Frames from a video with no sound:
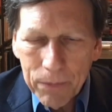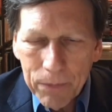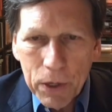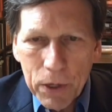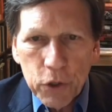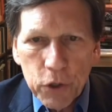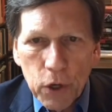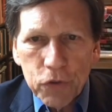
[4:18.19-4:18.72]

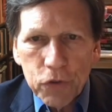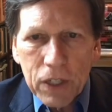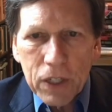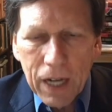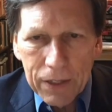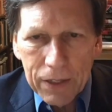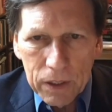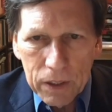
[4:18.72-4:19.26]
he turns to
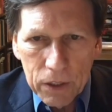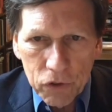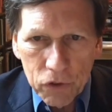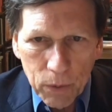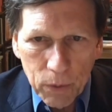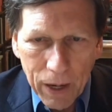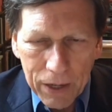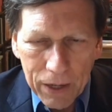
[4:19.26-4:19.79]

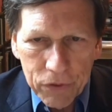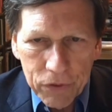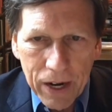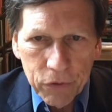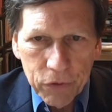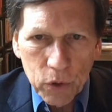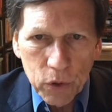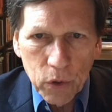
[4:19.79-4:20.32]
Condoleezza Rice, the
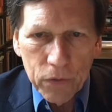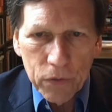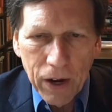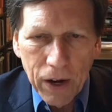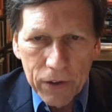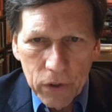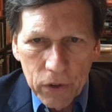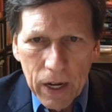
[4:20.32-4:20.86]
National Security
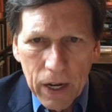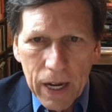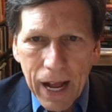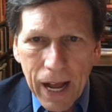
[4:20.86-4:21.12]
Advisor,